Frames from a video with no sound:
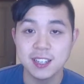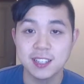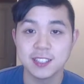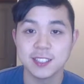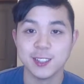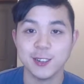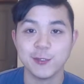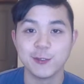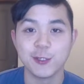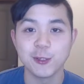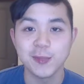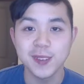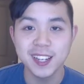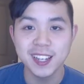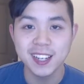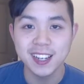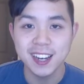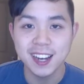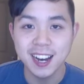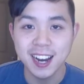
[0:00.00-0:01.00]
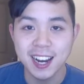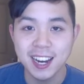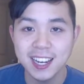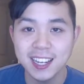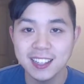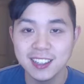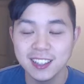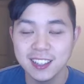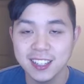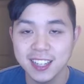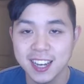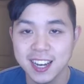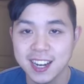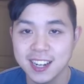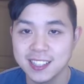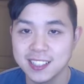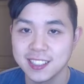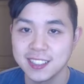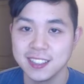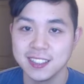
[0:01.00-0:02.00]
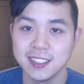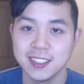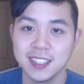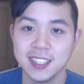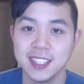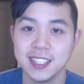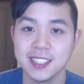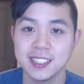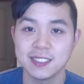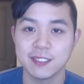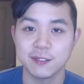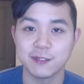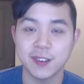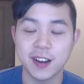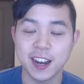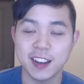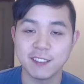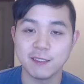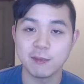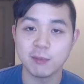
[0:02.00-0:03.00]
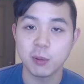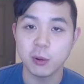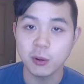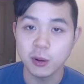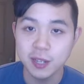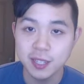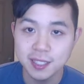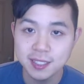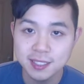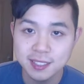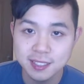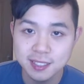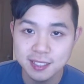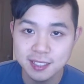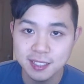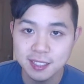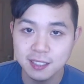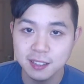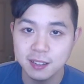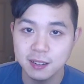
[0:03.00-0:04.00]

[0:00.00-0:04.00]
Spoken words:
So for me, I look at these 5 points,